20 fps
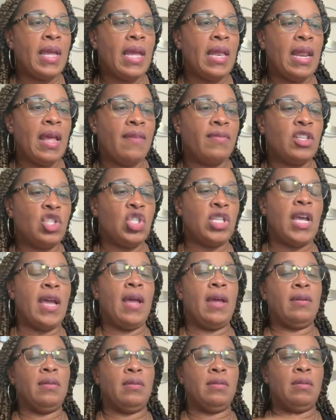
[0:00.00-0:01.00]
have the
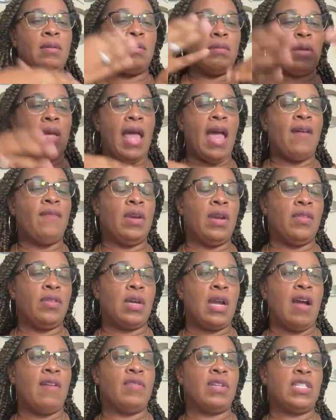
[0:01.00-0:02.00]
chat having other
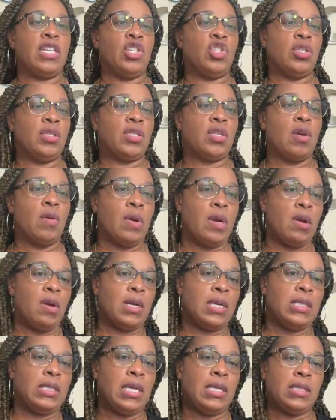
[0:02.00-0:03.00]
conversations going on
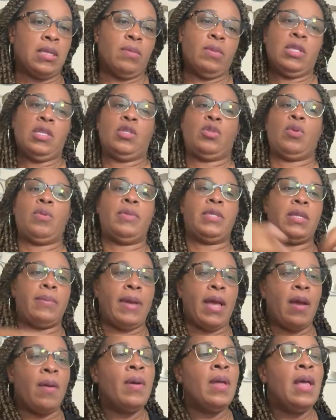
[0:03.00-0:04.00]
because that's not what this room is
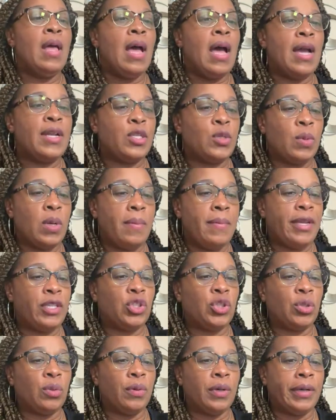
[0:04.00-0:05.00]
about. I just want to make
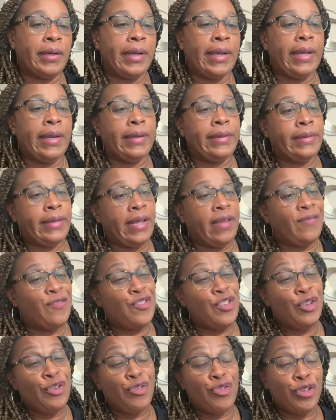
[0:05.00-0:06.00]
sure. And if
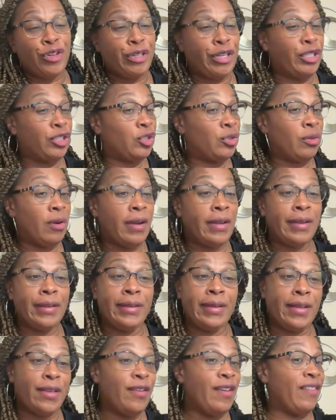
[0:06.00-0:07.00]
you were struggling
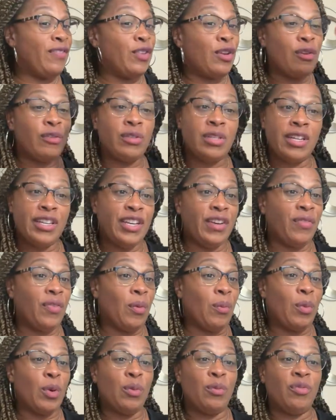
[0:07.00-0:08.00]
and you have to go to a
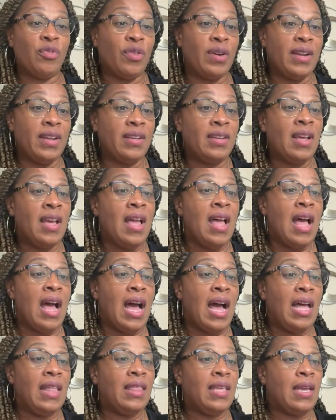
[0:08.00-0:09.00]
different room, friend,
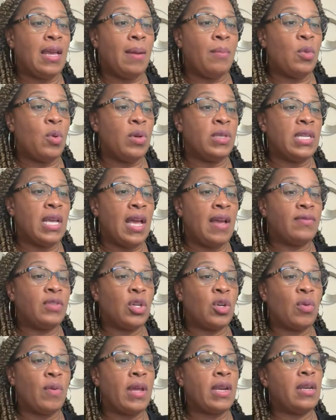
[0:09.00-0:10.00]
I think I'm going to have to
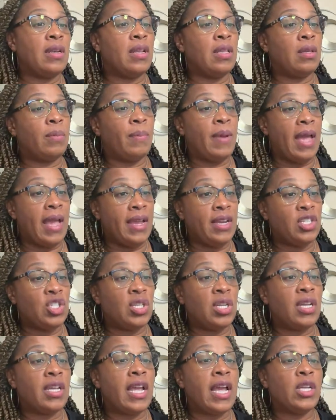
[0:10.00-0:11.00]
create another page
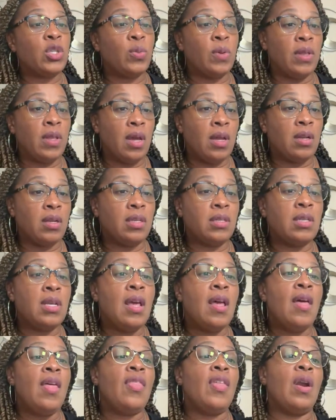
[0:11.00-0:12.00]
to engage with others
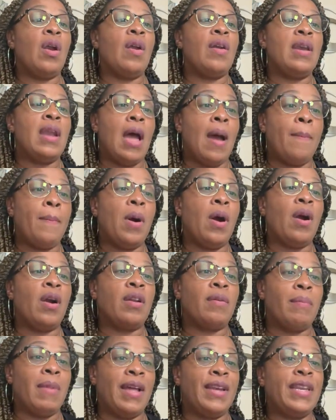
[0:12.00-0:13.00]
that are not part
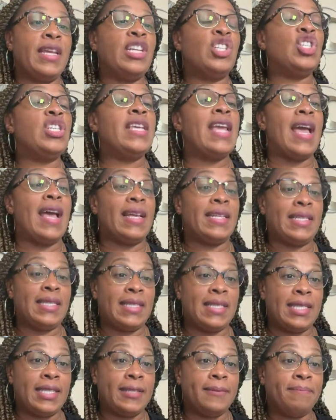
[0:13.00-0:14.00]
of my niche.
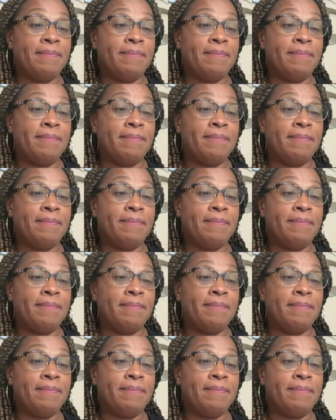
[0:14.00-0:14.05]
Yes.